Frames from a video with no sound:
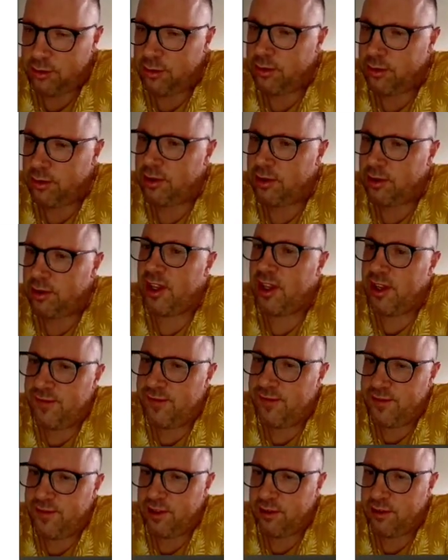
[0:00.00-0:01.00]
in the
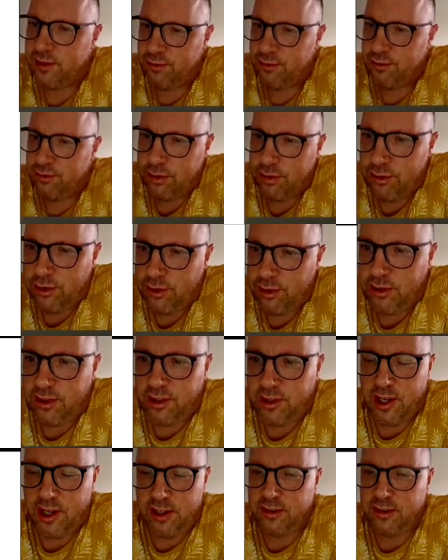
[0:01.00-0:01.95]
evening or in the